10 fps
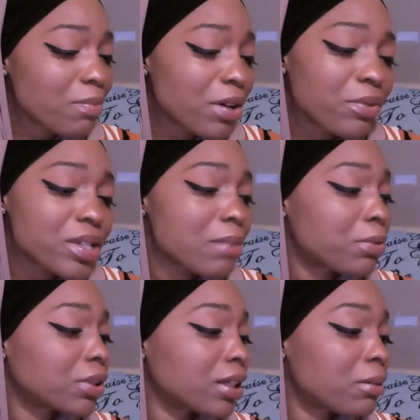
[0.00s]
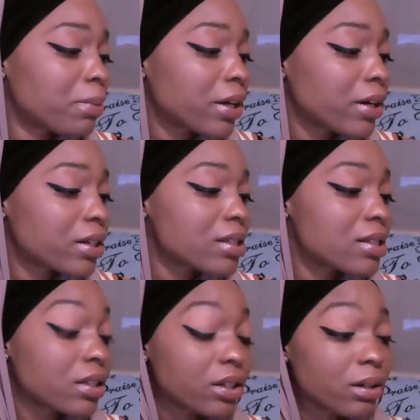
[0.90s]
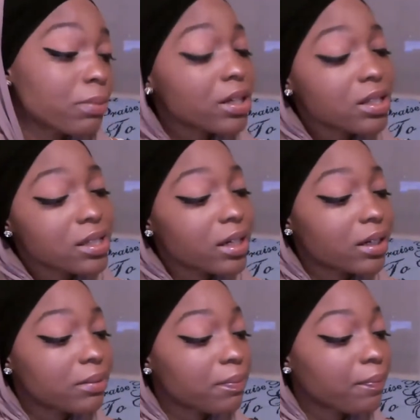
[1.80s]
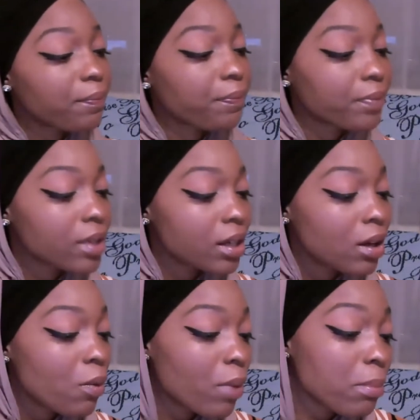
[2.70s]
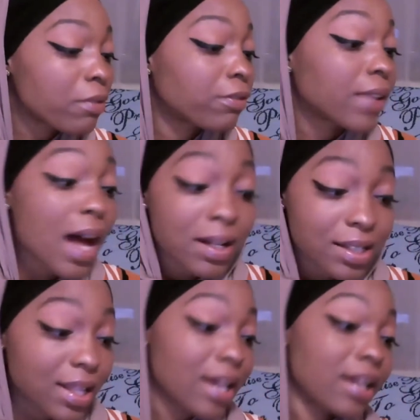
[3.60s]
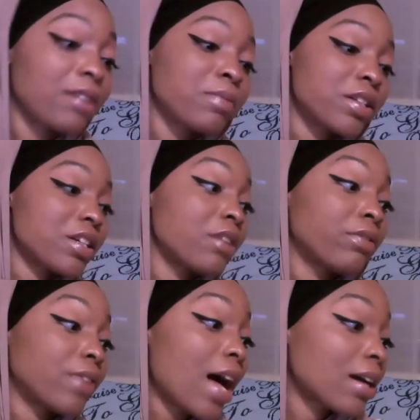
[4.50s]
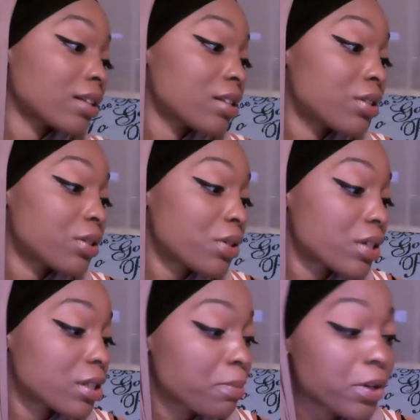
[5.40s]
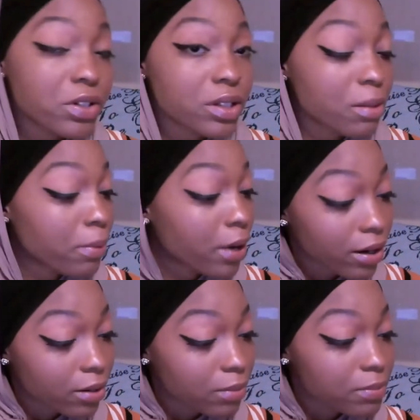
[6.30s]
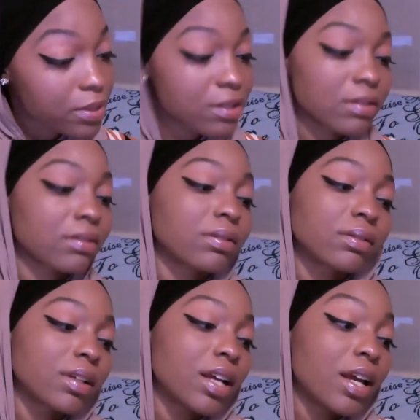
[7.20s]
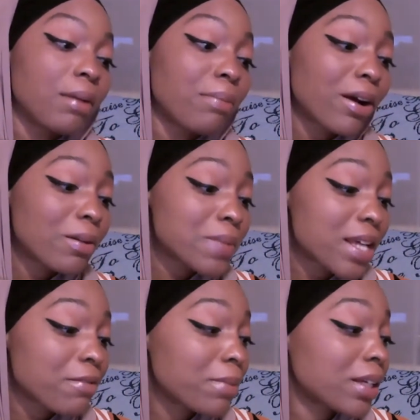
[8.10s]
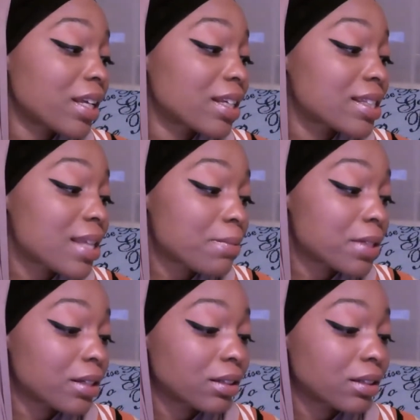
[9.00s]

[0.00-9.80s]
resembled in appearance to the Europeans' hair. Women flocked to that image and flocked to stores to purchase the perms. Perms have been an accepted